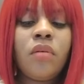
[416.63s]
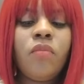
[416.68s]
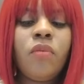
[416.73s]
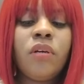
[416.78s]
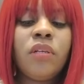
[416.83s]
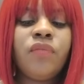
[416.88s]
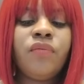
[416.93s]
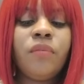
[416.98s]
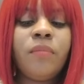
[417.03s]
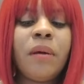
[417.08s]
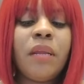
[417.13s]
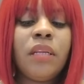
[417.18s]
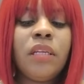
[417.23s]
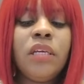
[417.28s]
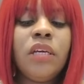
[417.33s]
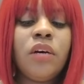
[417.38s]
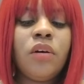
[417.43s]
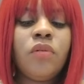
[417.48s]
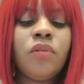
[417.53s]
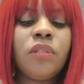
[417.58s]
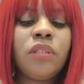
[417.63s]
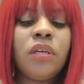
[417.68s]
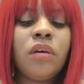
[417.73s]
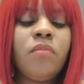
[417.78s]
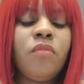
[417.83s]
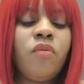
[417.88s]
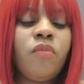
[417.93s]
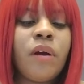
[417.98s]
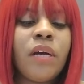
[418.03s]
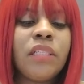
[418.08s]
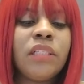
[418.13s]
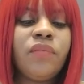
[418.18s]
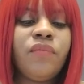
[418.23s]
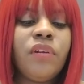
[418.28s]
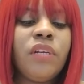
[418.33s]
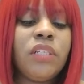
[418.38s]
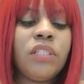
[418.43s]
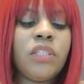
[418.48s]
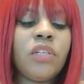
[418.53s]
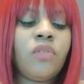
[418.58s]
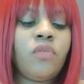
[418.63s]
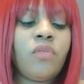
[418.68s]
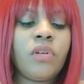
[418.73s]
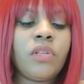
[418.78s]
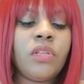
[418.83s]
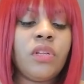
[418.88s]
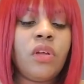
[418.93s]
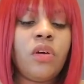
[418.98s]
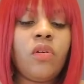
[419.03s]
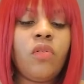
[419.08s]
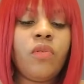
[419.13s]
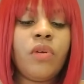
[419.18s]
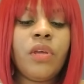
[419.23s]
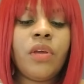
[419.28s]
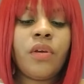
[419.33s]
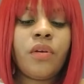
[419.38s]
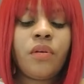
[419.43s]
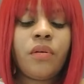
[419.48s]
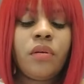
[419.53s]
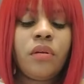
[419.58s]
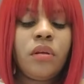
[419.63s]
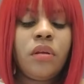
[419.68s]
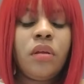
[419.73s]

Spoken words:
What else from my Leo? Sun, Moon, Rise, Venus, and North Node here.